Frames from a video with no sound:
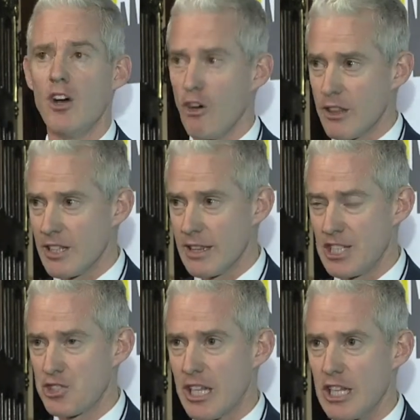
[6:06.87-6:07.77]
or
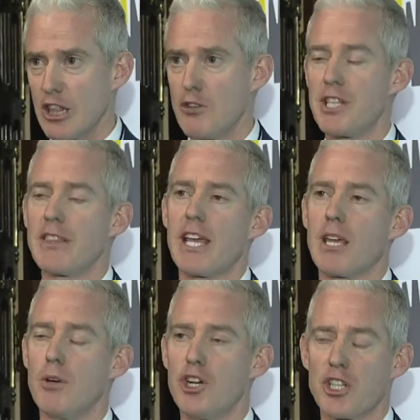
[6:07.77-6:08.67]
literally losing their
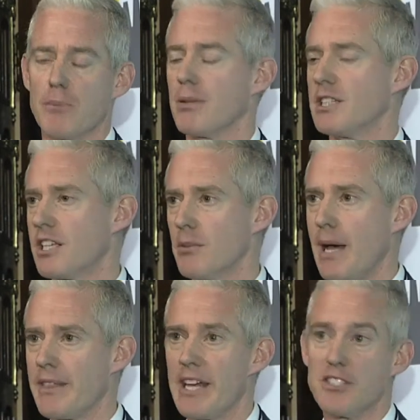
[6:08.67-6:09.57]
commercial and political
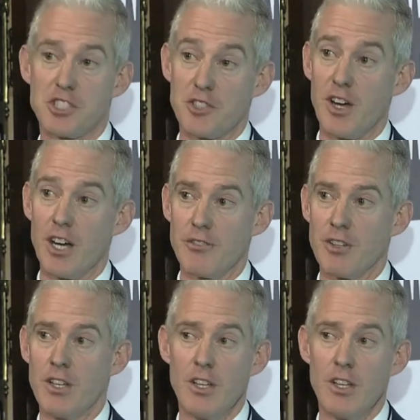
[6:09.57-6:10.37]
mandate to survive.